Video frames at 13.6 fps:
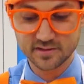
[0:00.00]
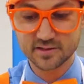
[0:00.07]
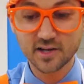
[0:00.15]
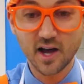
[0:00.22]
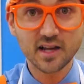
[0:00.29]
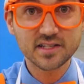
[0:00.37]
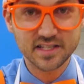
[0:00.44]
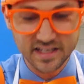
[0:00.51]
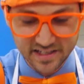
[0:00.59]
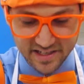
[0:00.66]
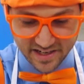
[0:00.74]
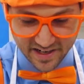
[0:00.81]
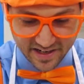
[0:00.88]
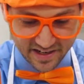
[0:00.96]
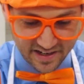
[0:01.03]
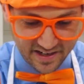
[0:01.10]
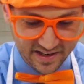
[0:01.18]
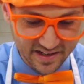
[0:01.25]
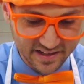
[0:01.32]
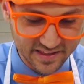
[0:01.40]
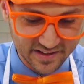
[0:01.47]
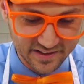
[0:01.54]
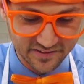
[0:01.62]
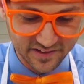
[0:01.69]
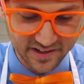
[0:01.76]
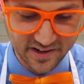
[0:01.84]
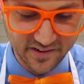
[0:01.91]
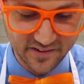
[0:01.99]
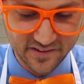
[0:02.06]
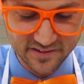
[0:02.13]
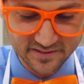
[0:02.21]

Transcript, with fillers: tossing. There we go.